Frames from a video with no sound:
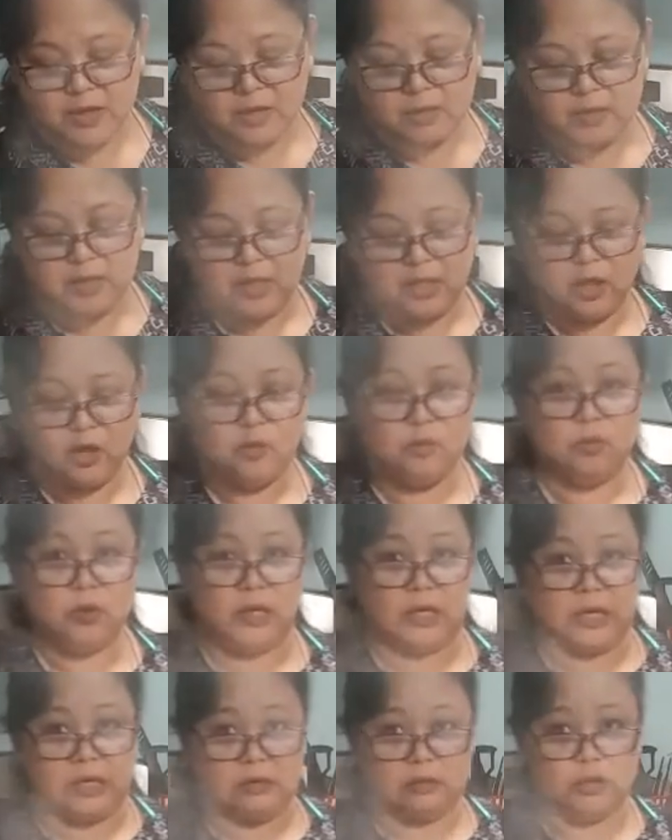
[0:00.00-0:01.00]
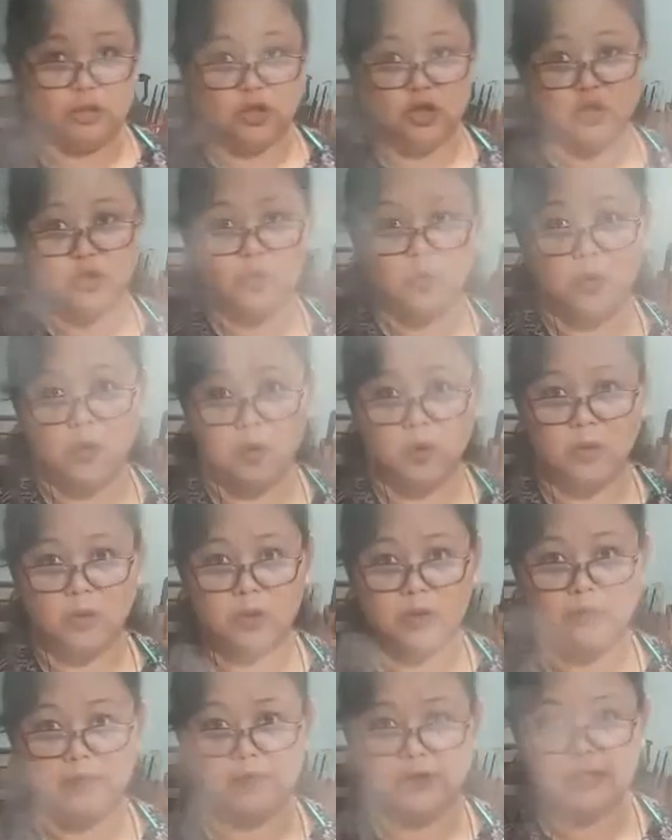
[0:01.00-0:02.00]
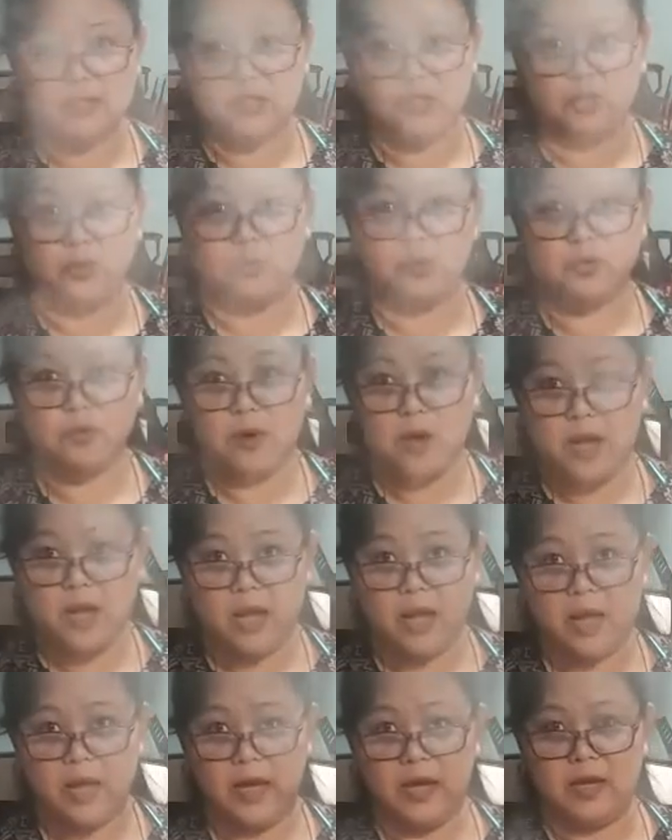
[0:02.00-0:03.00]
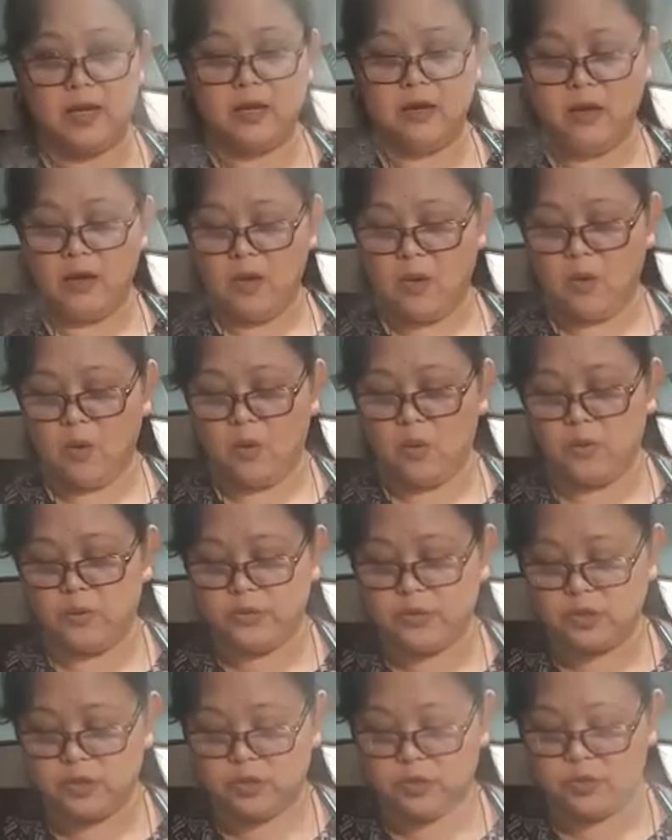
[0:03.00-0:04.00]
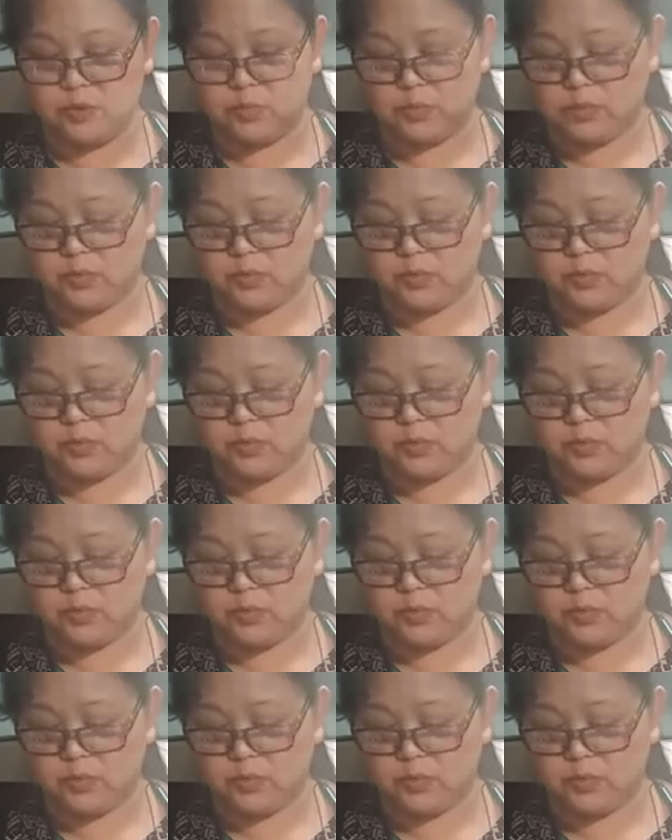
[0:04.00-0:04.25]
then you can control if it's too dry or too,